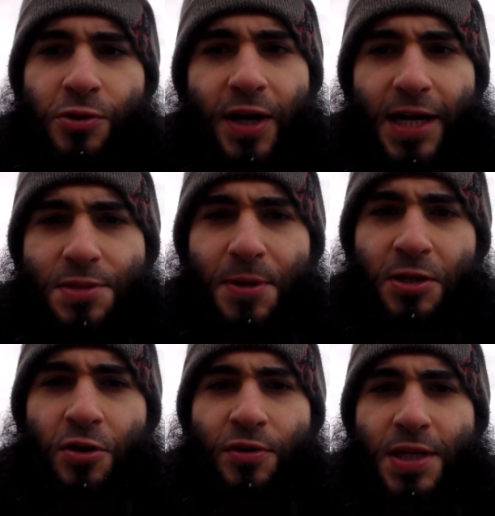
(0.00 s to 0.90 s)
You guys
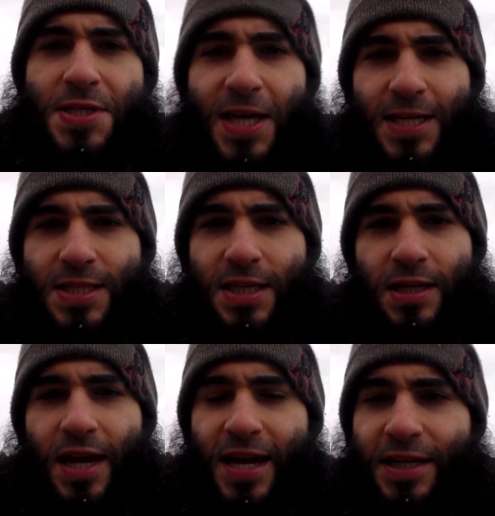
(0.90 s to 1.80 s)
may know this as
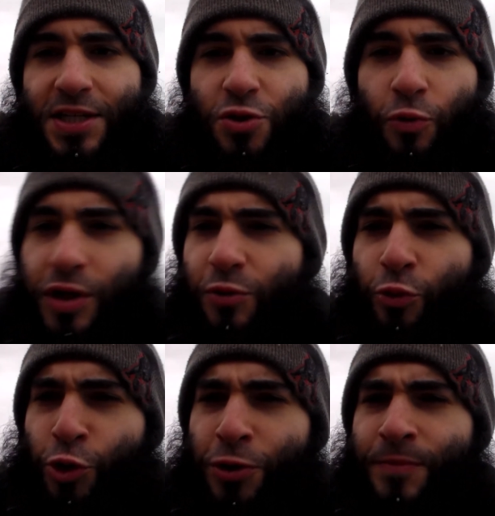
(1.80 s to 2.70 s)
the 80-20
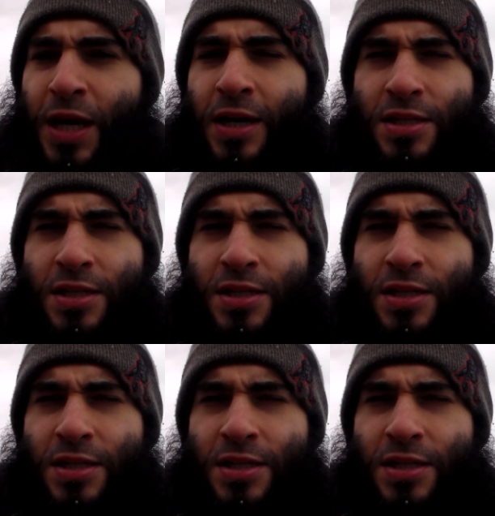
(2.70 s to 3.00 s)
rule,